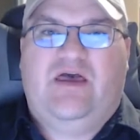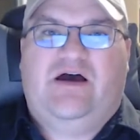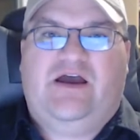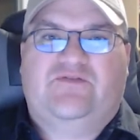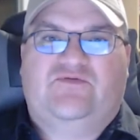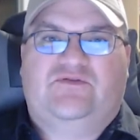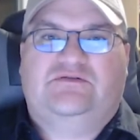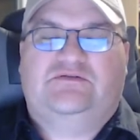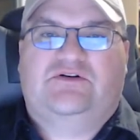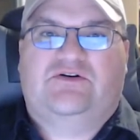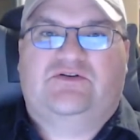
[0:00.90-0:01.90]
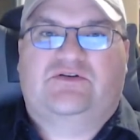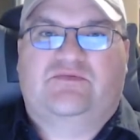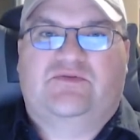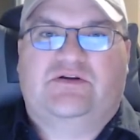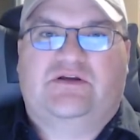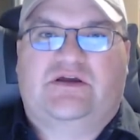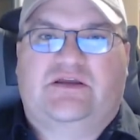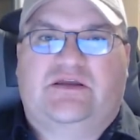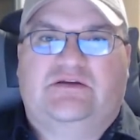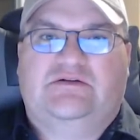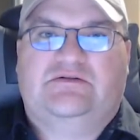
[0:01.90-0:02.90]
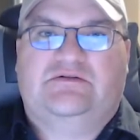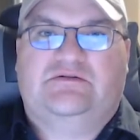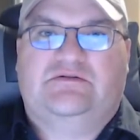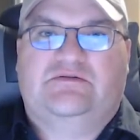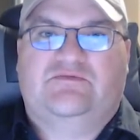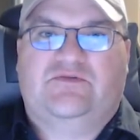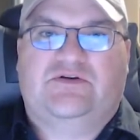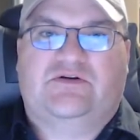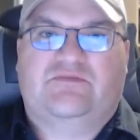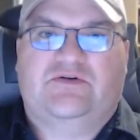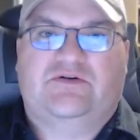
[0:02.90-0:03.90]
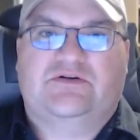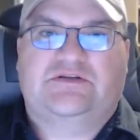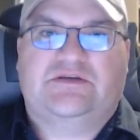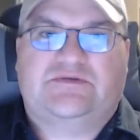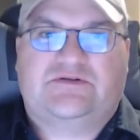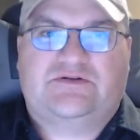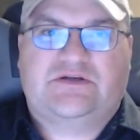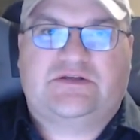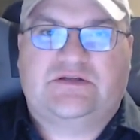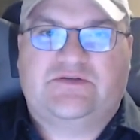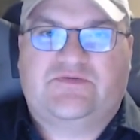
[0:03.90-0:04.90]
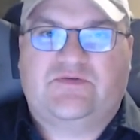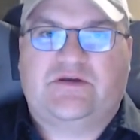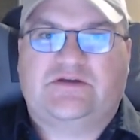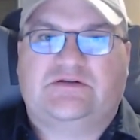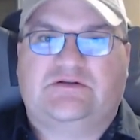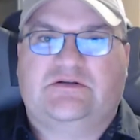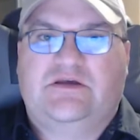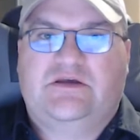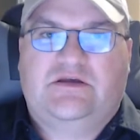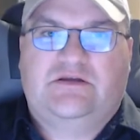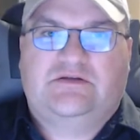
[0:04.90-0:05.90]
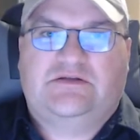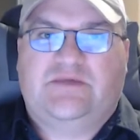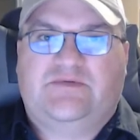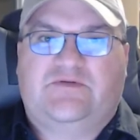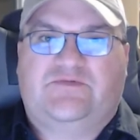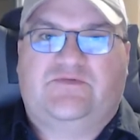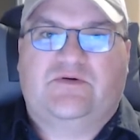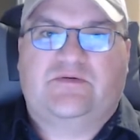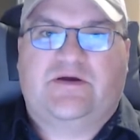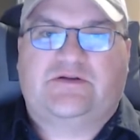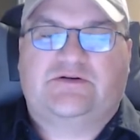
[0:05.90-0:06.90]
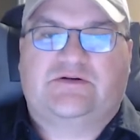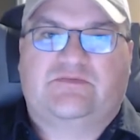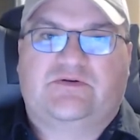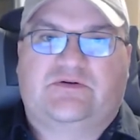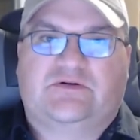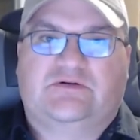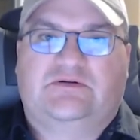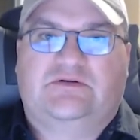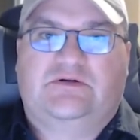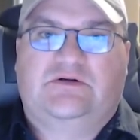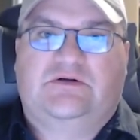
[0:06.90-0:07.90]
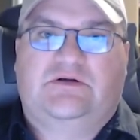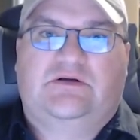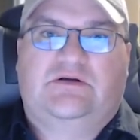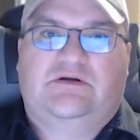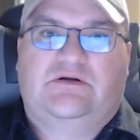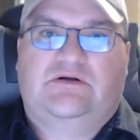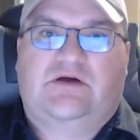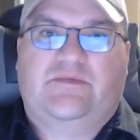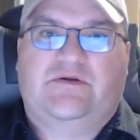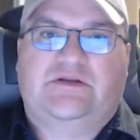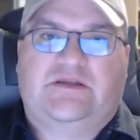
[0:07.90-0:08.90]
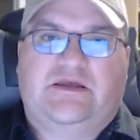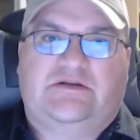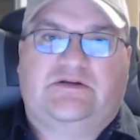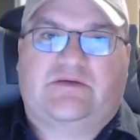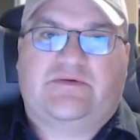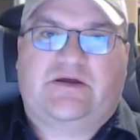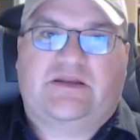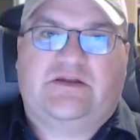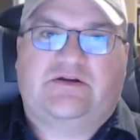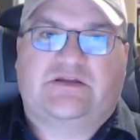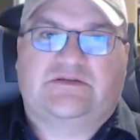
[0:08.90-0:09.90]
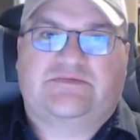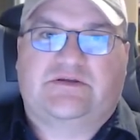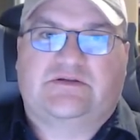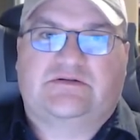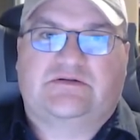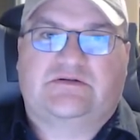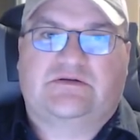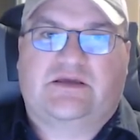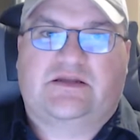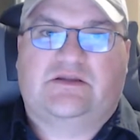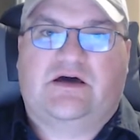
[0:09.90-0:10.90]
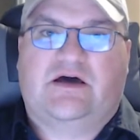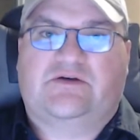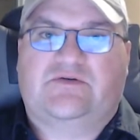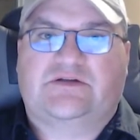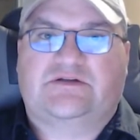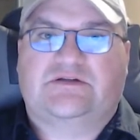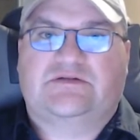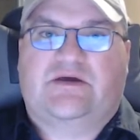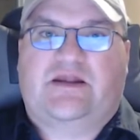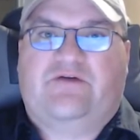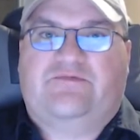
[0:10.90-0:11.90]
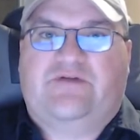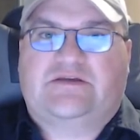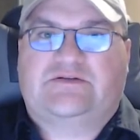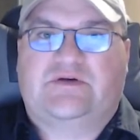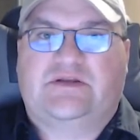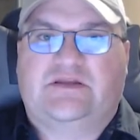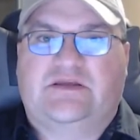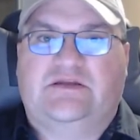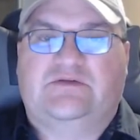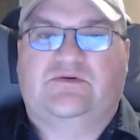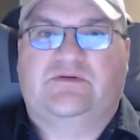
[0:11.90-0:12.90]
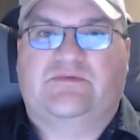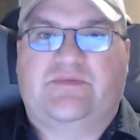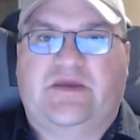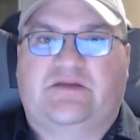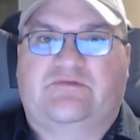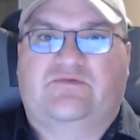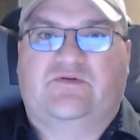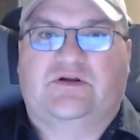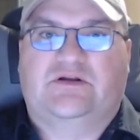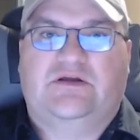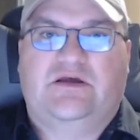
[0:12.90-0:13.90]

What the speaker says: Hi everyone, Carl the Computer Guy again, with your computer tips, tricks, and information to keep you informed about your computer. I'm here today to talk about internet speeds. I get a lot of questions about how fast do I need and what am I paying for it.